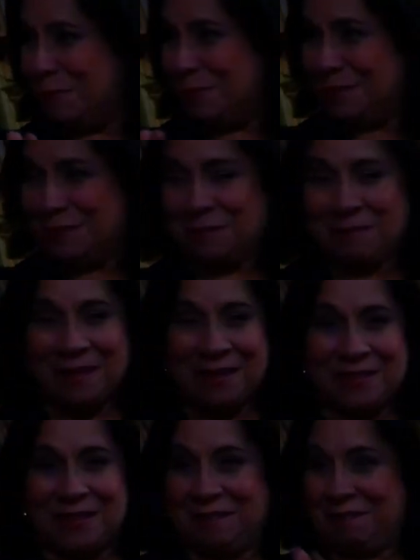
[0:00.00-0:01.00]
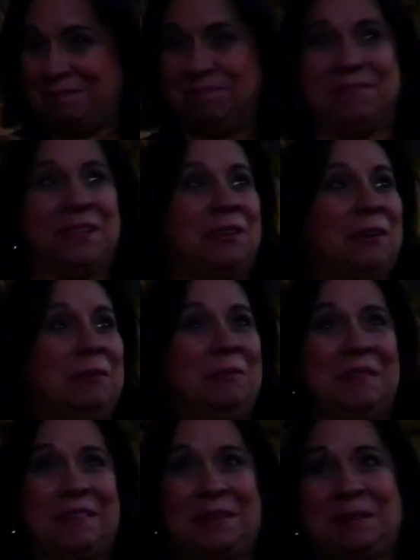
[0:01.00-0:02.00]
with some, you know,
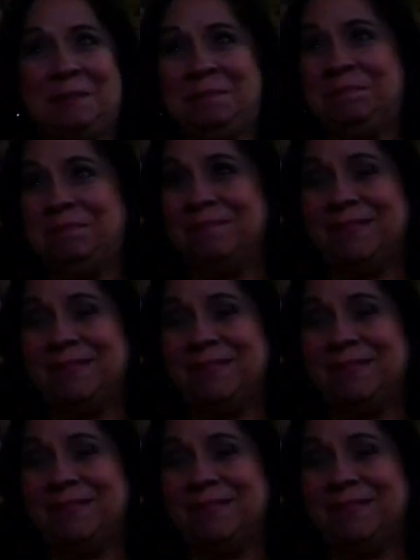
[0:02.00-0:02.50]
with um,